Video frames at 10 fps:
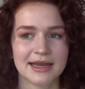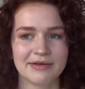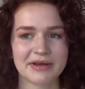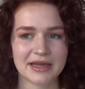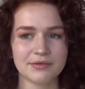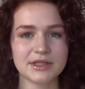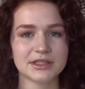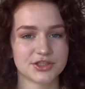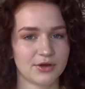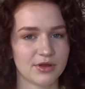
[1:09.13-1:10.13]
Now I can't
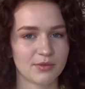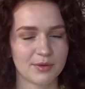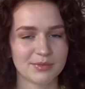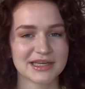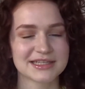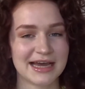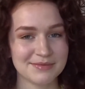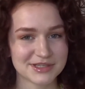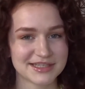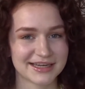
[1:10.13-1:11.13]
really show you one because
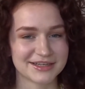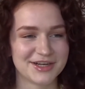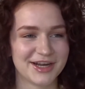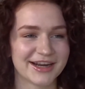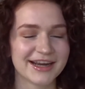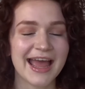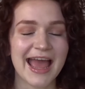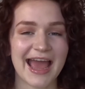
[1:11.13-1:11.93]
I'm a second year